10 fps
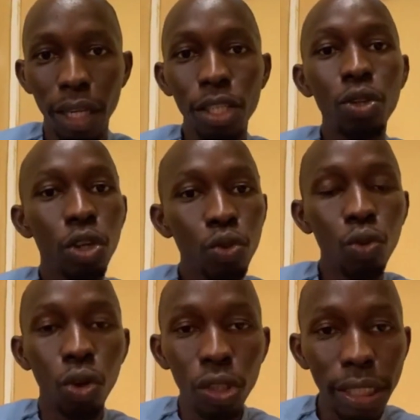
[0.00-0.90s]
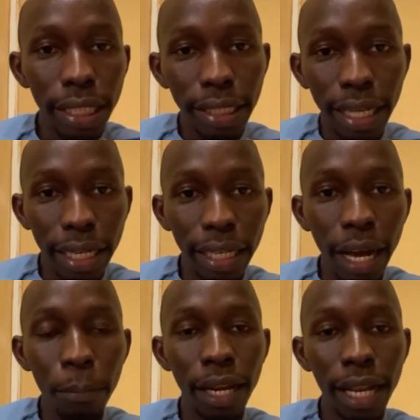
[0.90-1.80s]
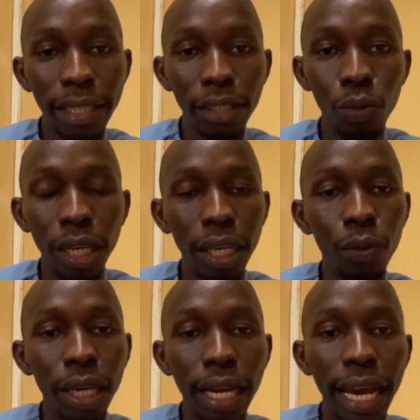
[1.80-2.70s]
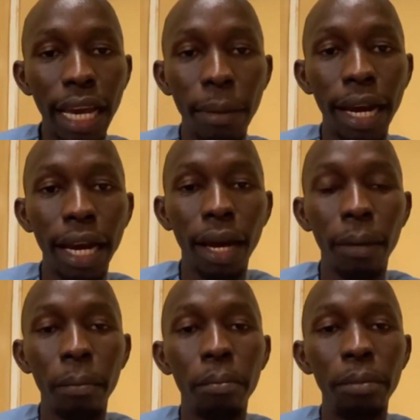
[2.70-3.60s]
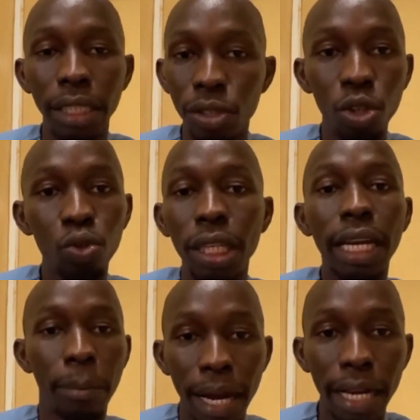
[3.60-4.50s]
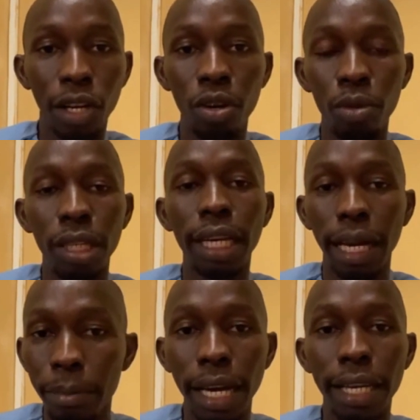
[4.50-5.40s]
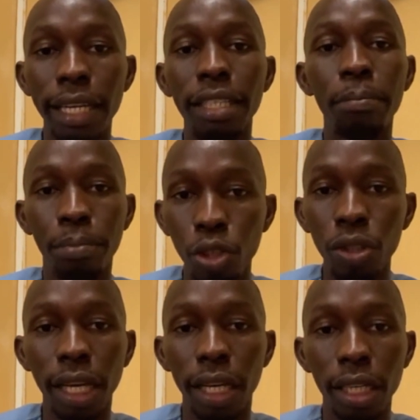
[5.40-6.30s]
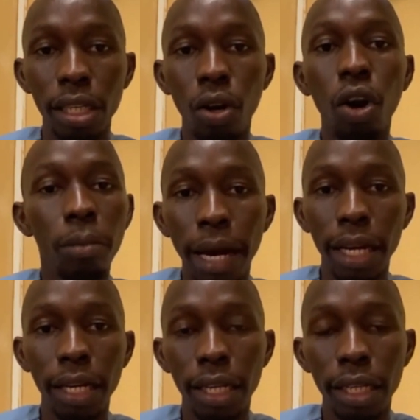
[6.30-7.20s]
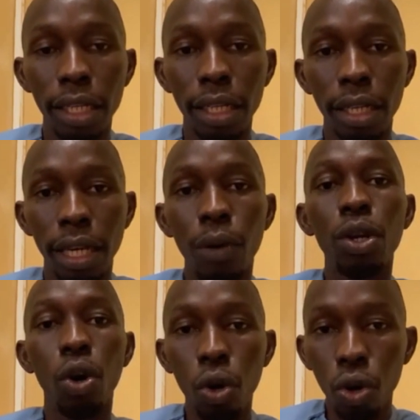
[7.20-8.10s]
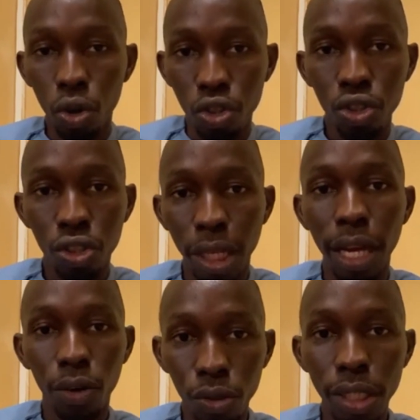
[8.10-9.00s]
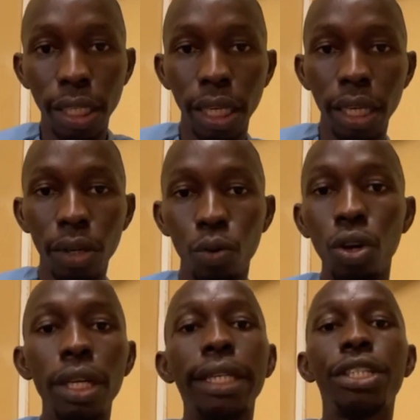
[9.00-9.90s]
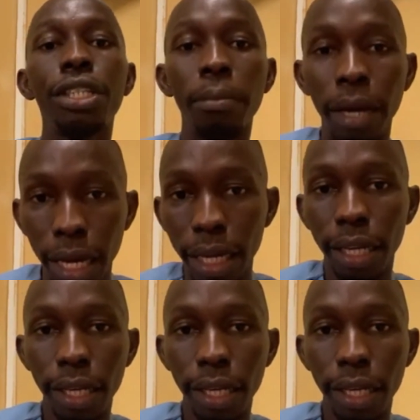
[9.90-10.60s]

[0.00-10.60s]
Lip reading: This loss we lost yesterday. That penalty we Kai Kamara miss. Not to the Kamara there no more. The Kabia there. The Bio there. All man. Now we all lost that lost day. We all the Sheba.